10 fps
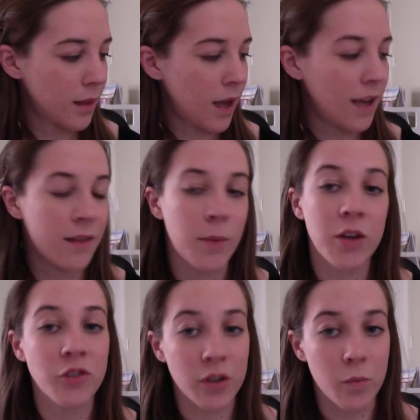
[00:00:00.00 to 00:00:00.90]

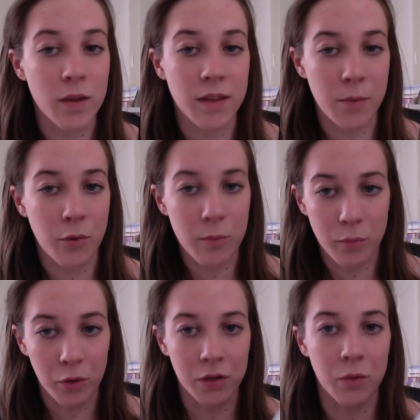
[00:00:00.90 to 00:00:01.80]
especially when they put
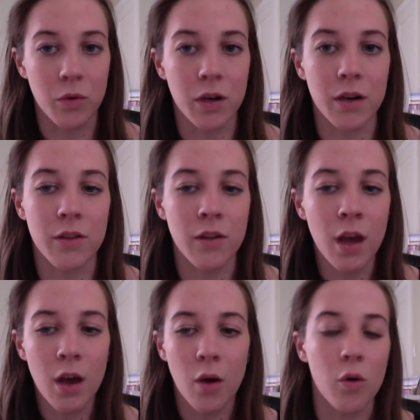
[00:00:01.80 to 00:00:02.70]
bolded words,
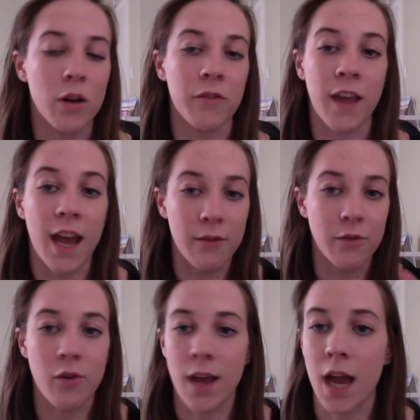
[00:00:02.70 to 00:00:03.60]
or if they have a
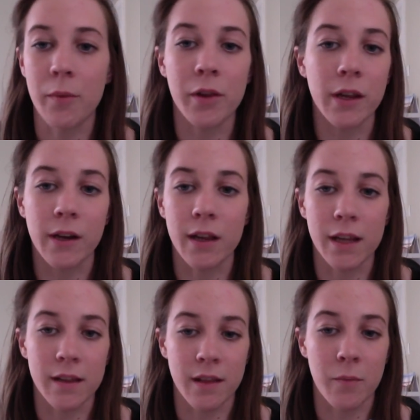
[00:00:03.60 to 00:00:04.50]
vocabulary
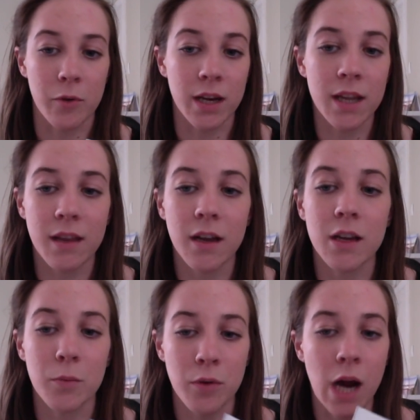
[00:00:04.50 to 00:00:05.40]
list somewhere in there,
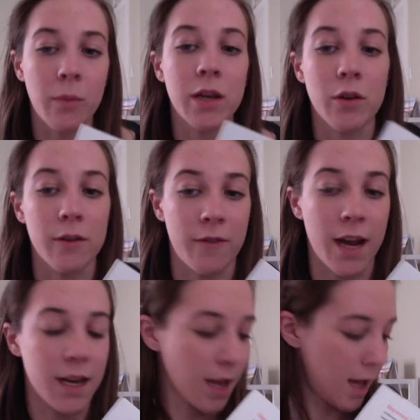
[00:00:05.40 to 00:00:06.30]
you're probably going to
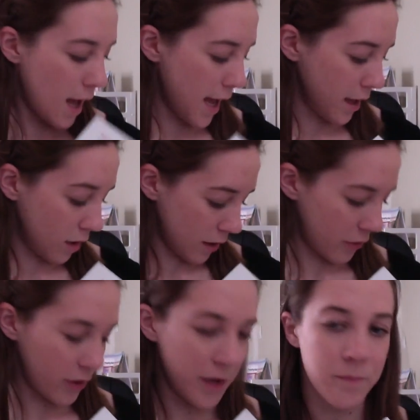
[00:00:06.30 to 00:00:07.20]
find a
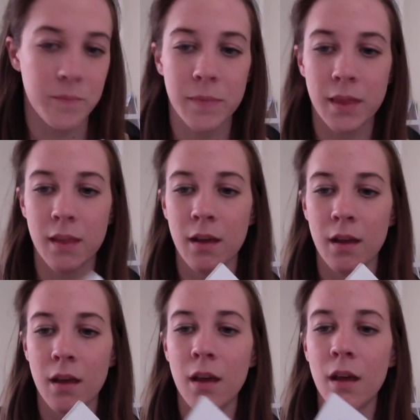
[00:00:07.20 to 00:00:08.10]
glossary.
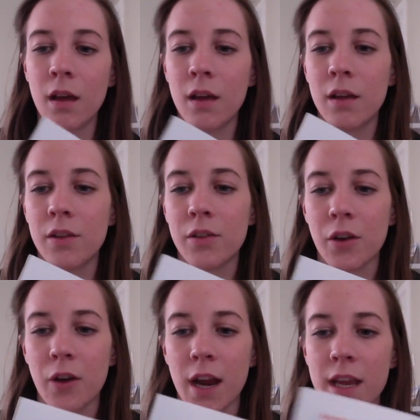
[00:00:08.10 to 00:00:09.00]

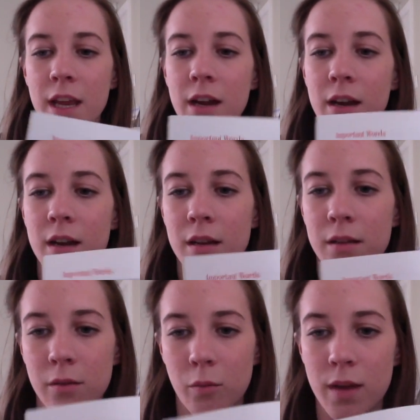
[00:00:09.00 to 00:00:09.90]
So right here,
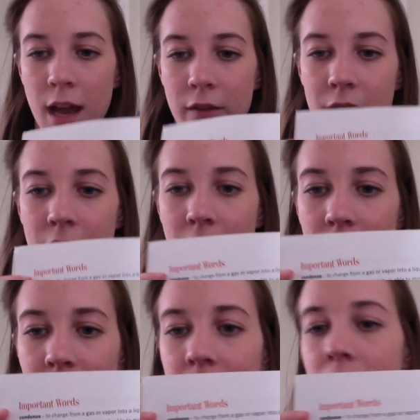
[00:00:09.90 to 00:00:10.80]
we have our
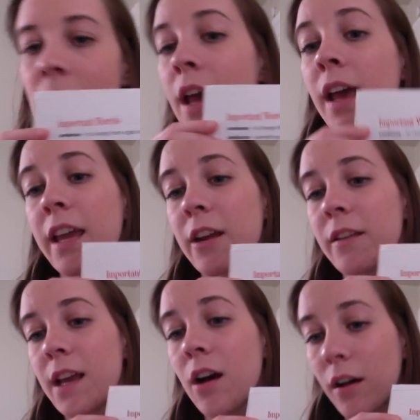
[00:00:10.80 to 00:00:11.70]
glossary. Here
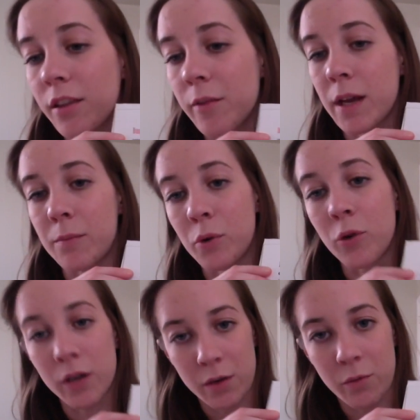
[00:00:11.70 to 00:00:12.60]
they call them
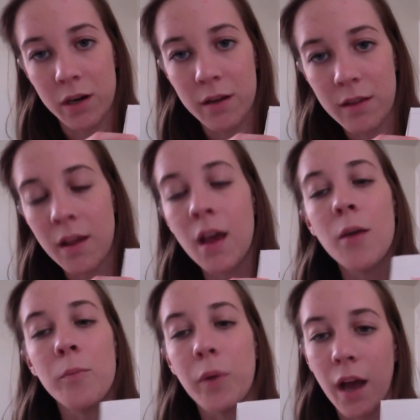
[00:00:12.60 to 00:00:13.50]
important words,
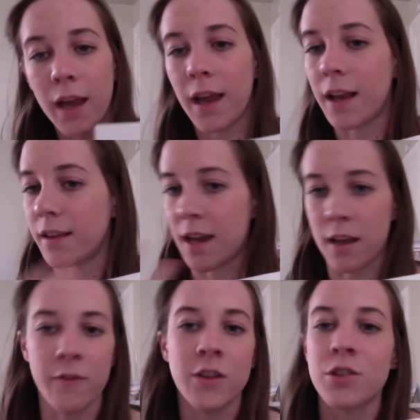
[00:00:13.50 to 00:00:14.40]
but in
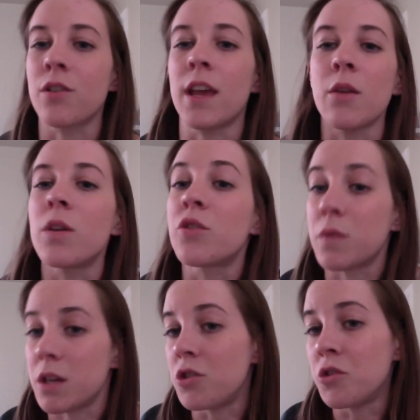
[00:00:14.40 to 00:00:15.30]
text feature language,
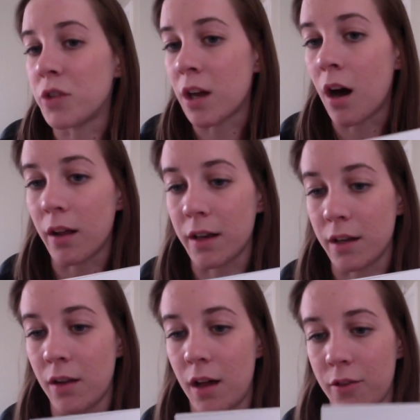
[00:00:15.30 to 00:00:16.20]
we usually call it
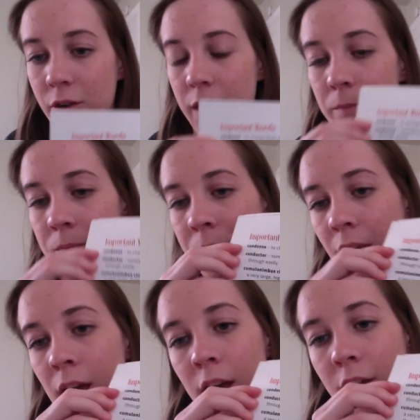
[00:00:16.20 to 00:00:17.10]
a glossary.
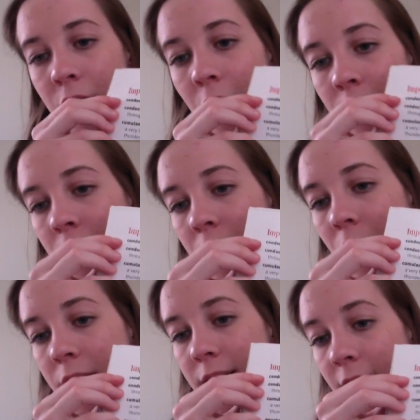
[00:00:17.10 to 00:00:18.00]
So if you
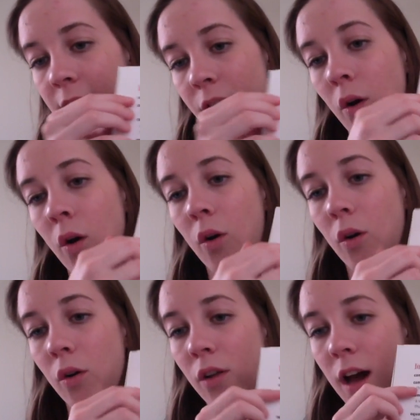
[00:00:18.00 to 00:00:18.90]
notice, it has a
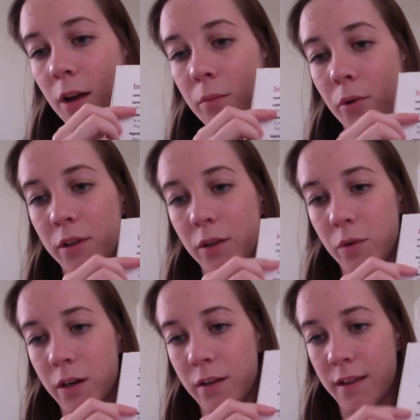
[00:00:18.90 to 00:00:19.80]
whole lot of bolded
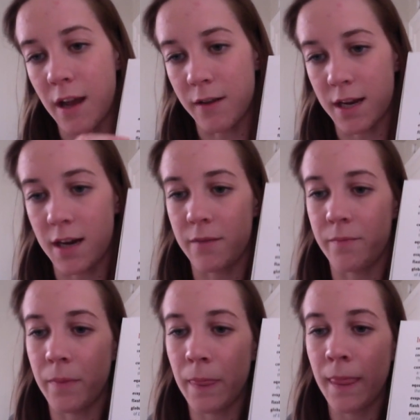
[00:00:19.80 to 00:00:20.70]
words down here,
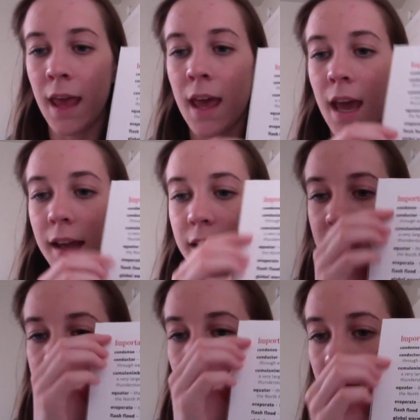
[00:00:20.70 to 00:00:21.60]
and
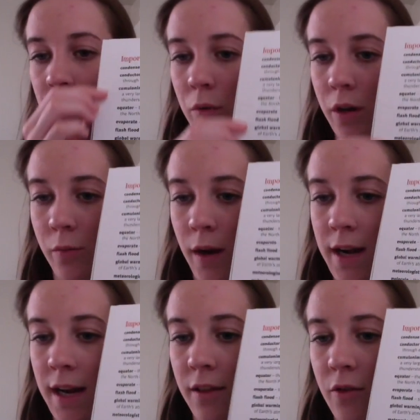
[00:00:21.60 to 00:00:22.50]
each bolded word right
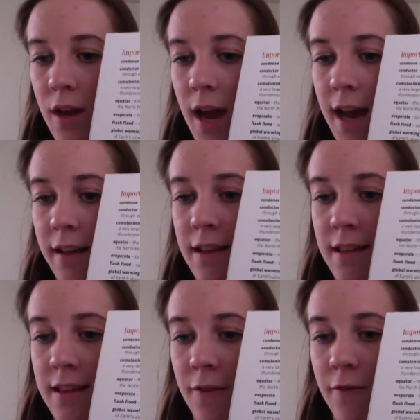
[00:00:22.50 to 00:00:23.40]
next to it has
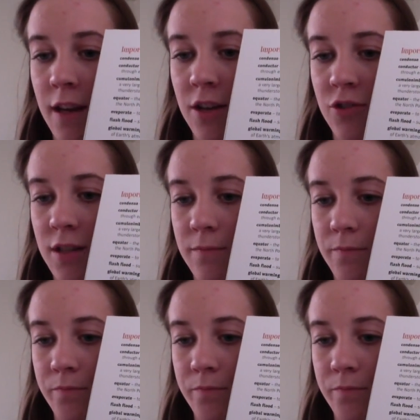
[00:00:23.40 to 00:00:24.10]
its definition.